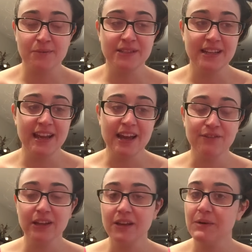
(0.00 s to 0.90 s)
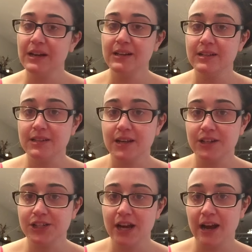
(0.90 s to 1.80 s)
Today I really wanted to
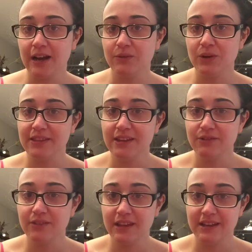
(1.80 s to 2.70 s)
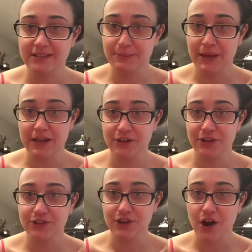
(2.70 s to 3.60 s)
touch on what the
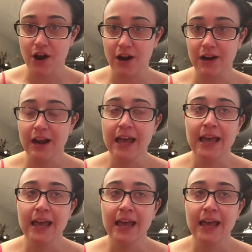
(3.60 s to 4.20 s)
expanders are